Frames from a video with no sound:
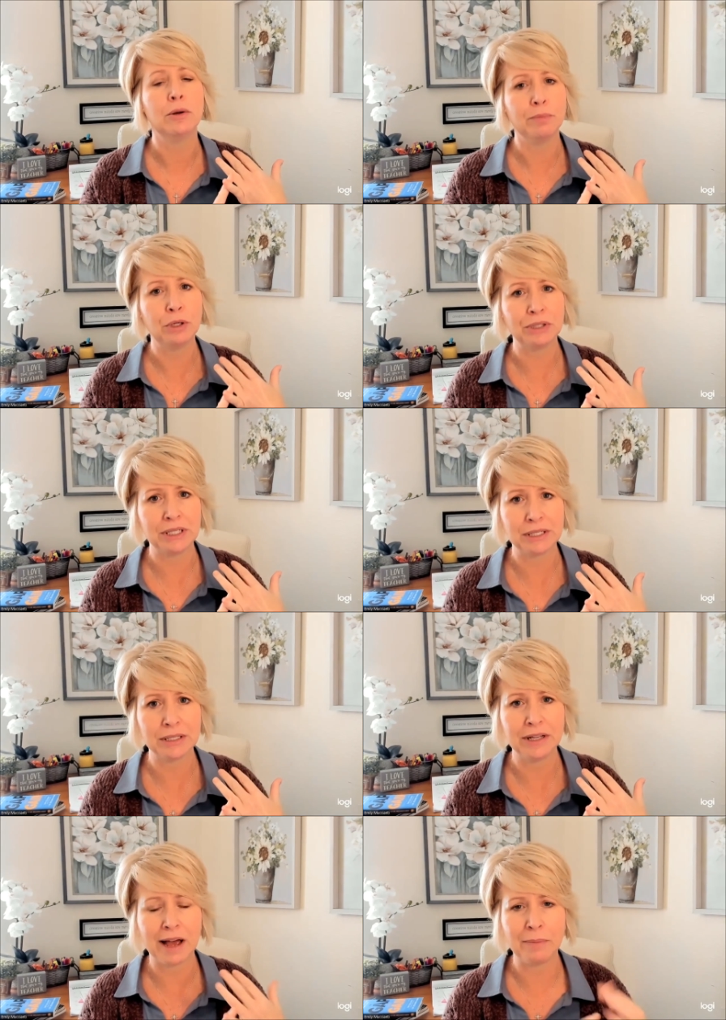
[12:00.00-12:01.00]

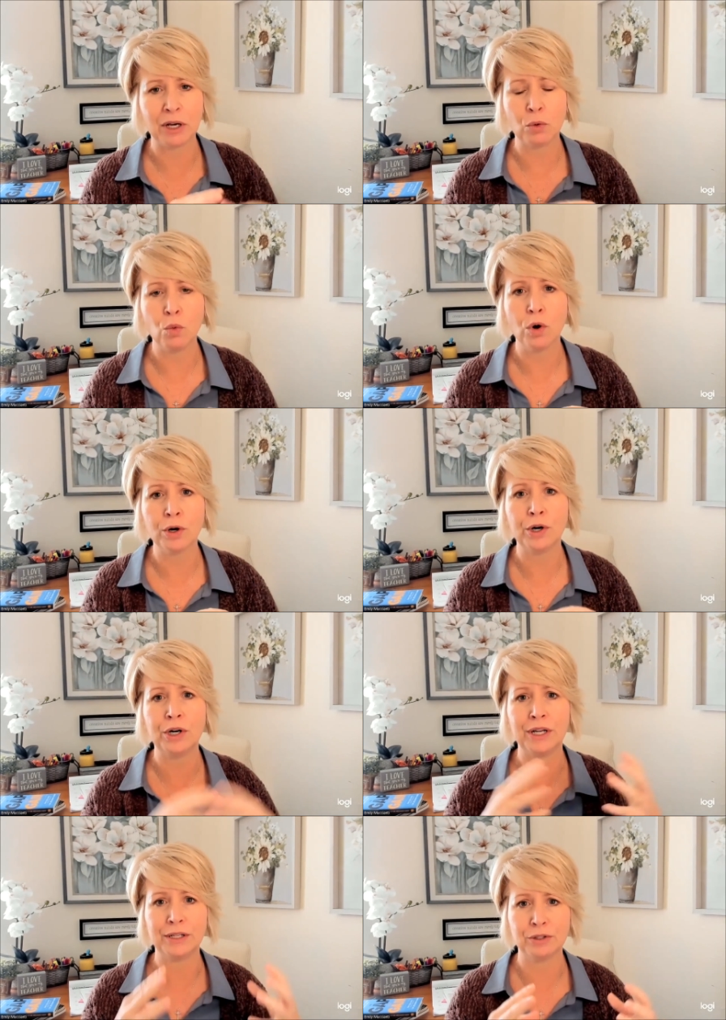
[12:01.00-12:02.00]
multisyllabic
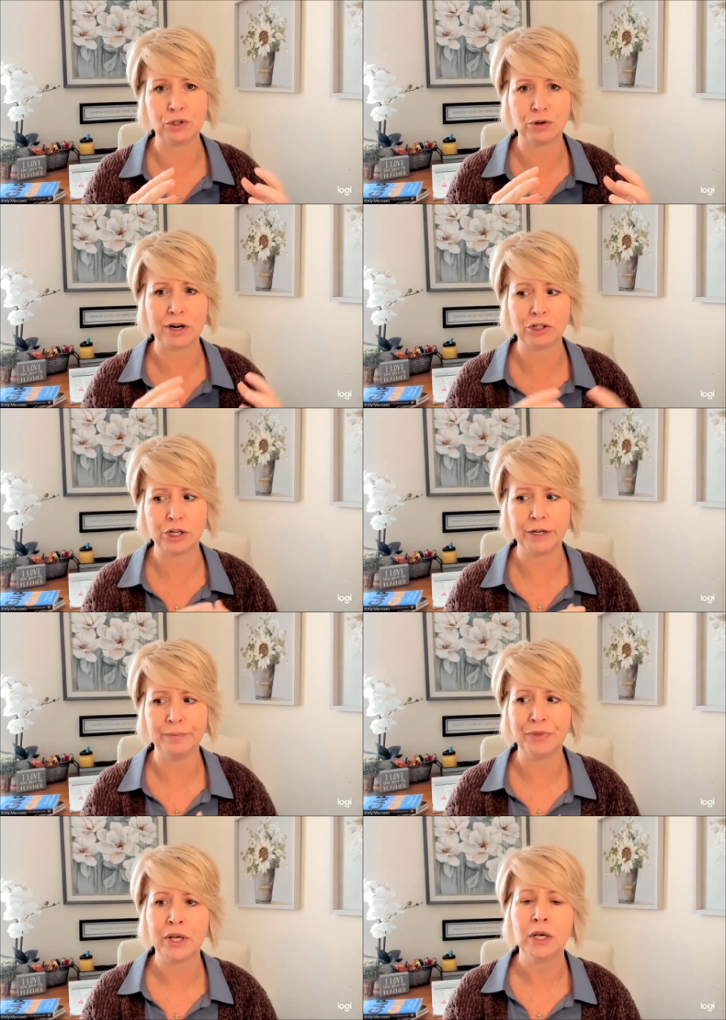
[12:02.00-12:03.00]
word instruction.
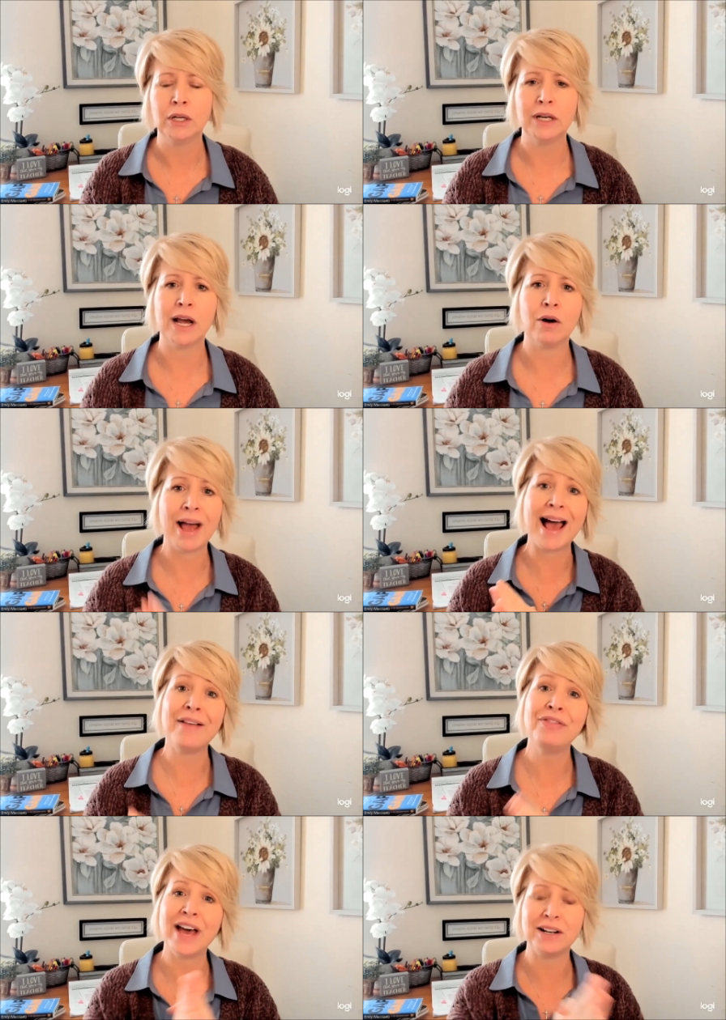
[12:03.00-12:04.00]
Now,
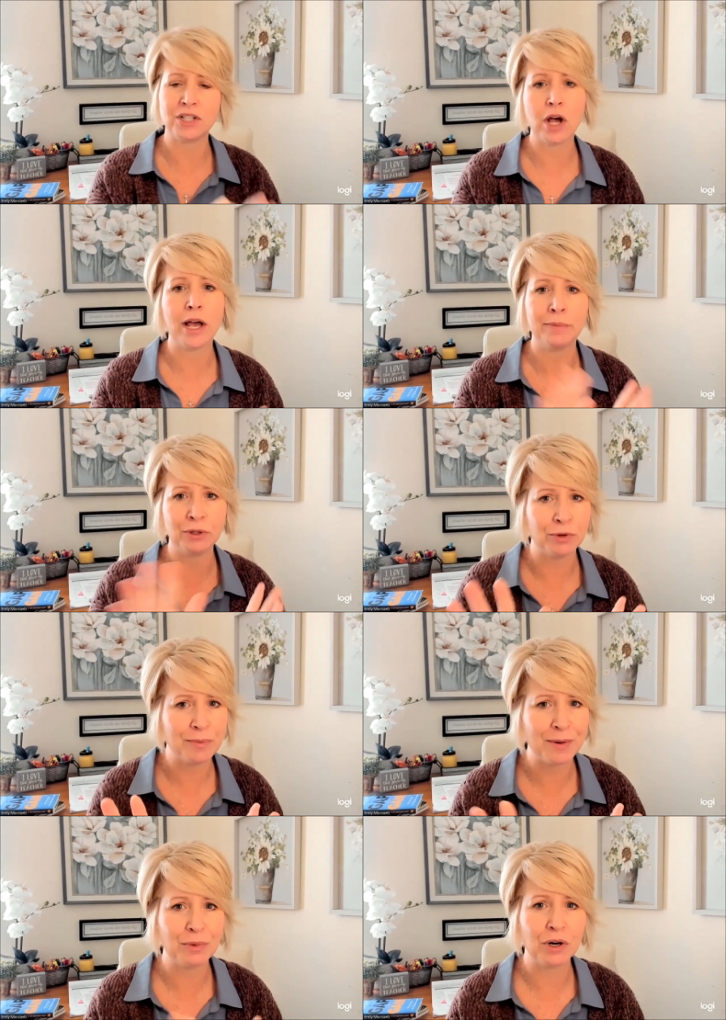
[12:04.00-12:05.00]
at that time, and
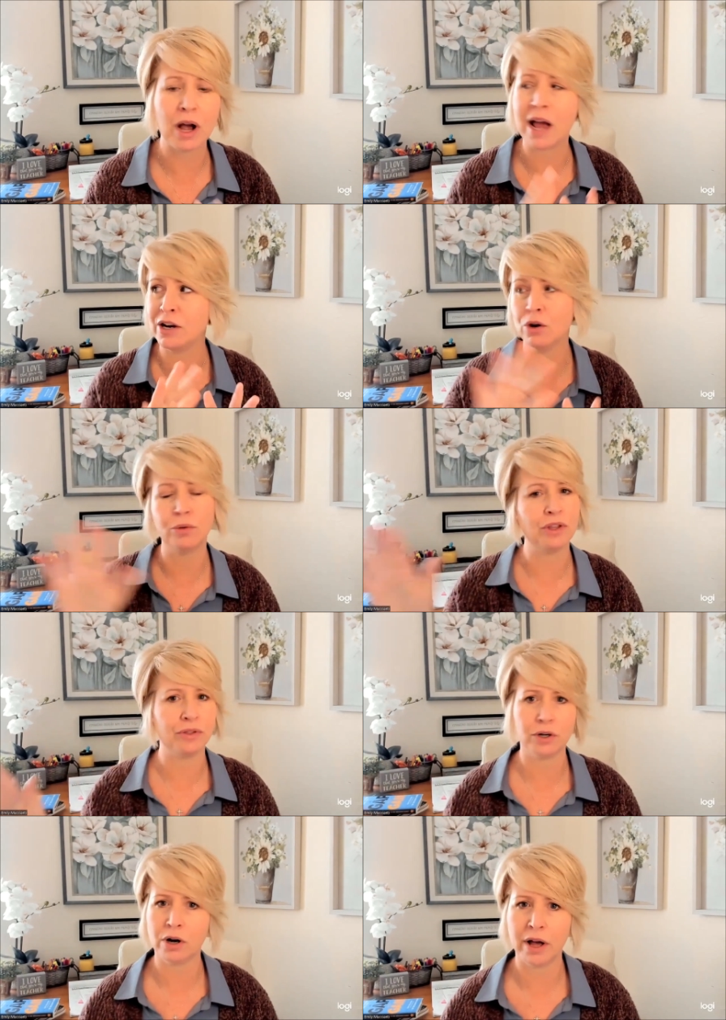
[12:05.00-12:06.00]
remember, I know that
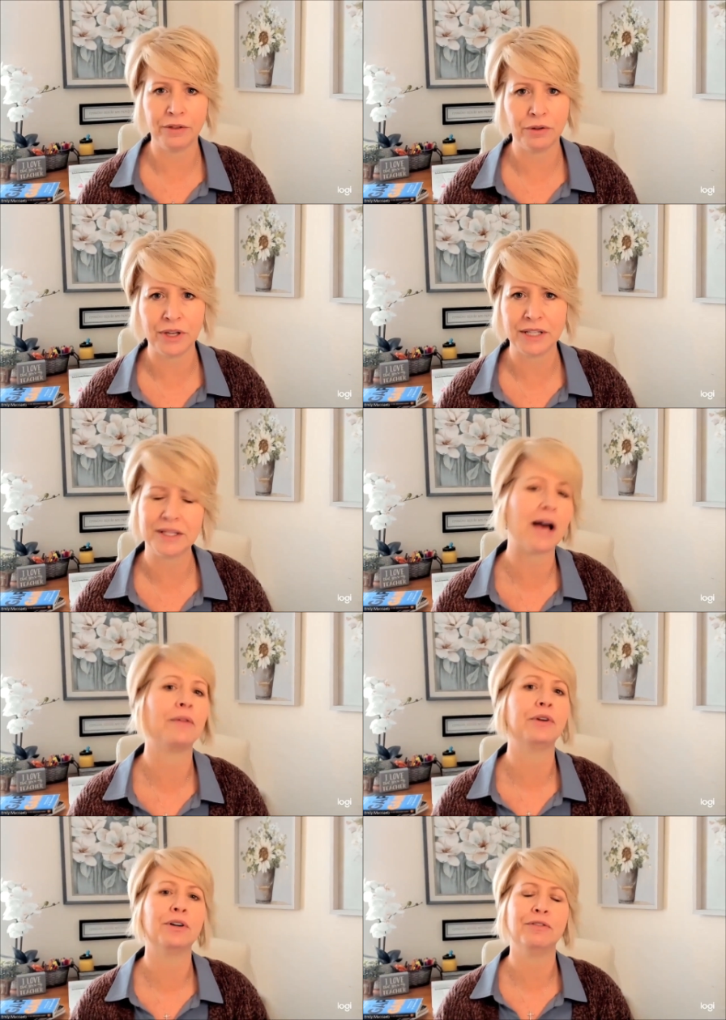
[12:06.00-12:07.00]
there are other things
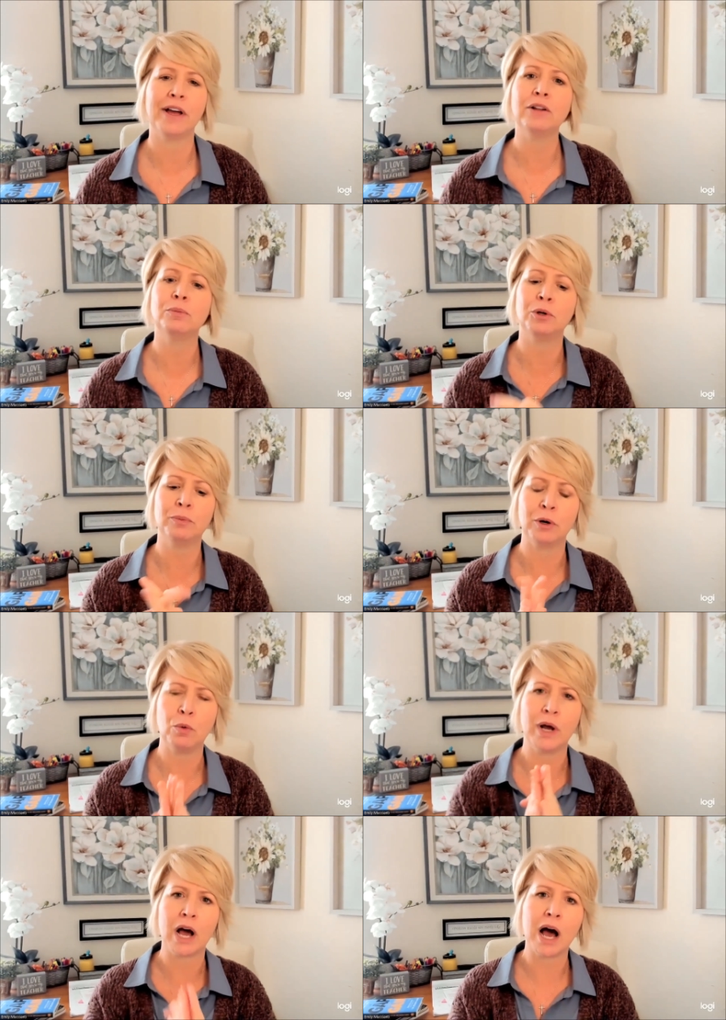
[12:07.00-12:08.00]
out there available, but
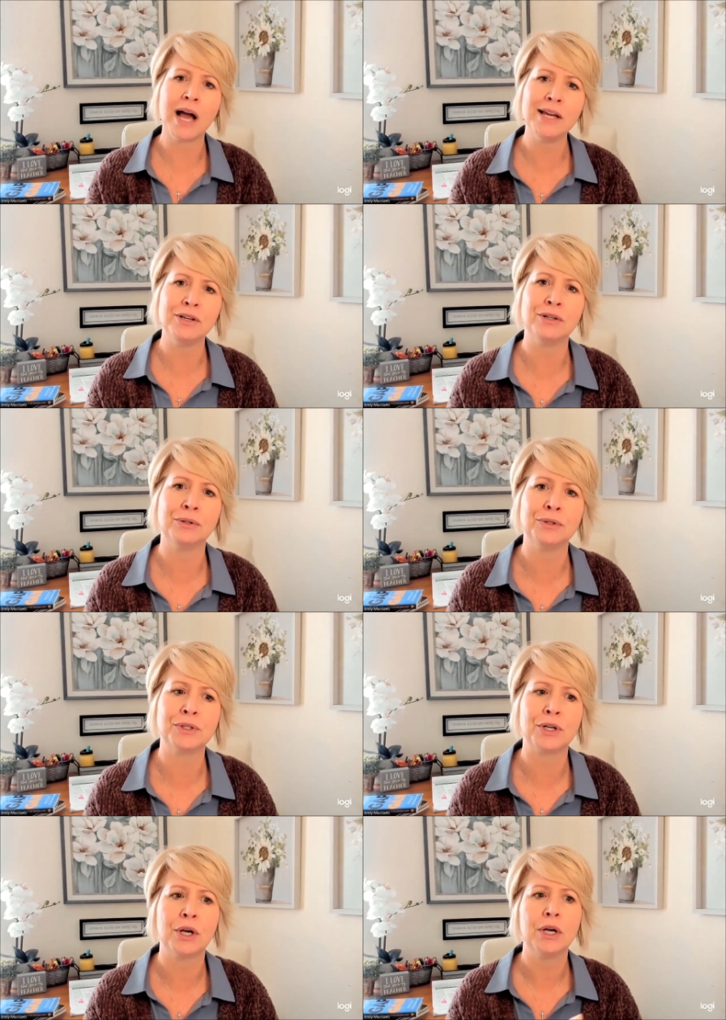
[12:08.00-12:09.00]
what I
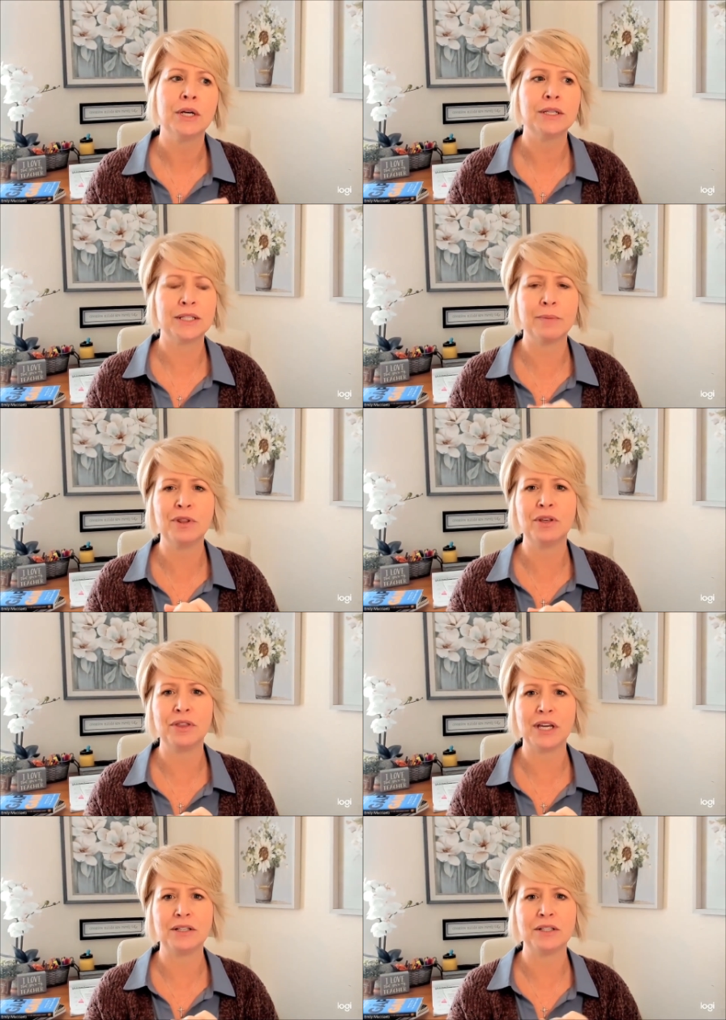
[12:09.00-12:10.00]
used, some of the
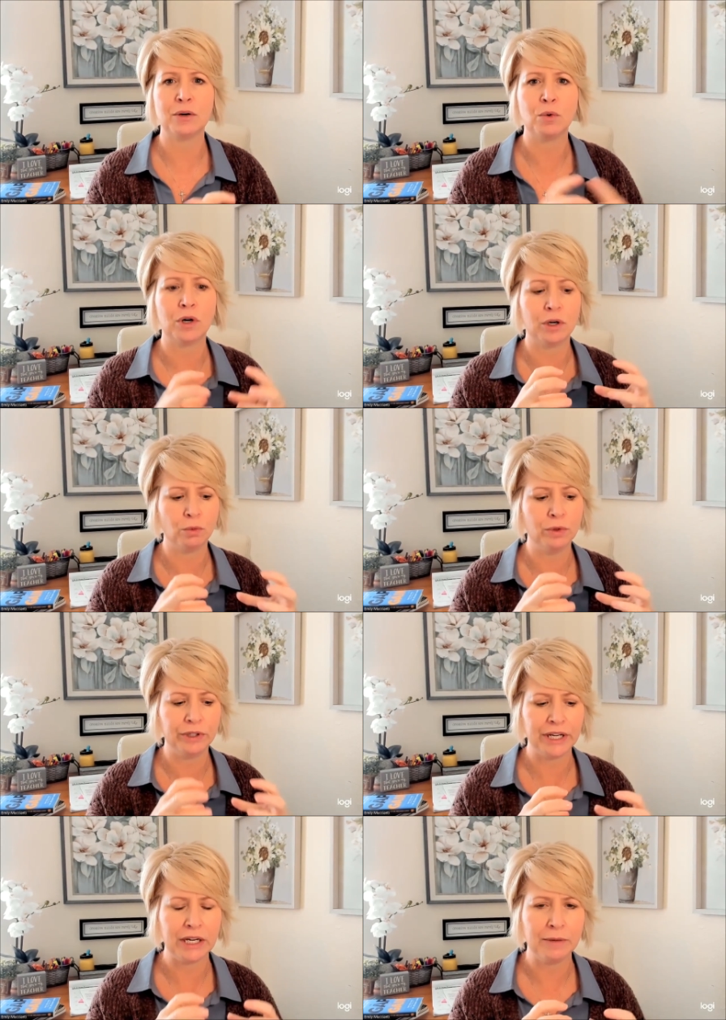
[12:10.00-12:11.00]
things that were
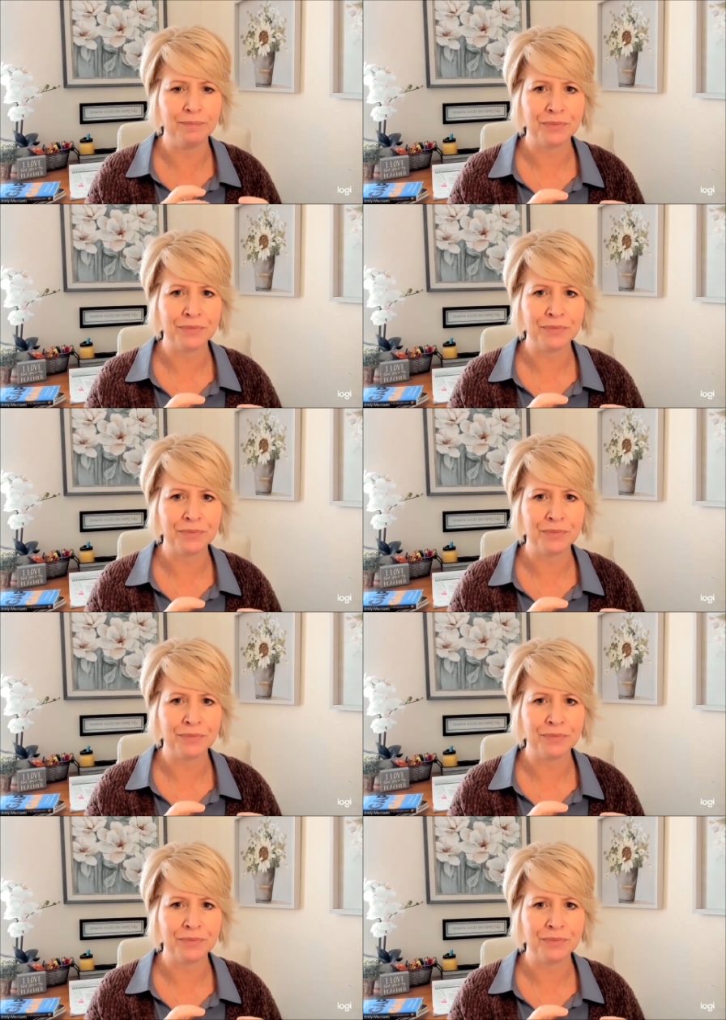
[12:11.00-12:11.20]
really